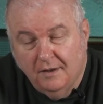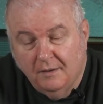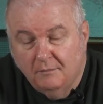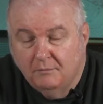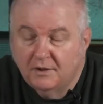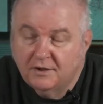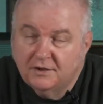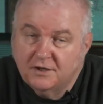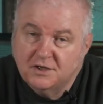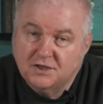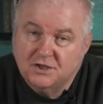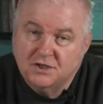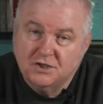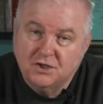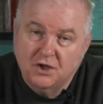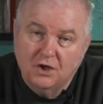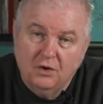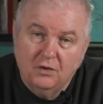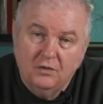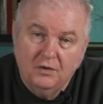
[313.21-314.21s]
but this is
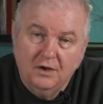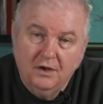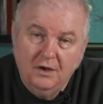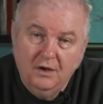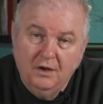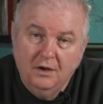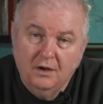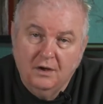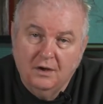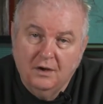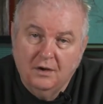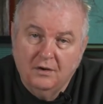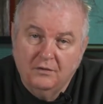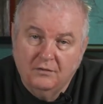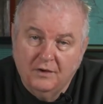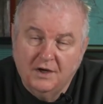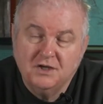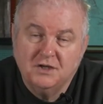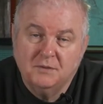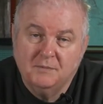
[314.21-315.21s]
the only
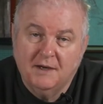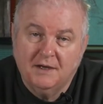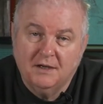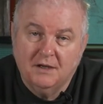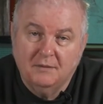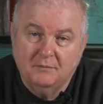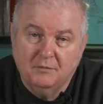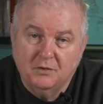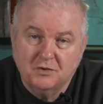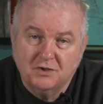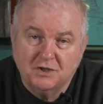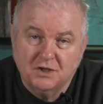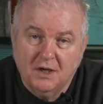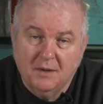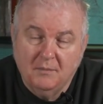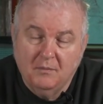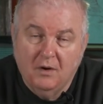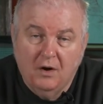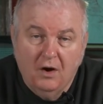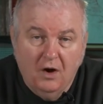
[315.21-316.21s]
regimental
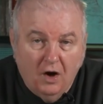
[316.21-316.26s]
museum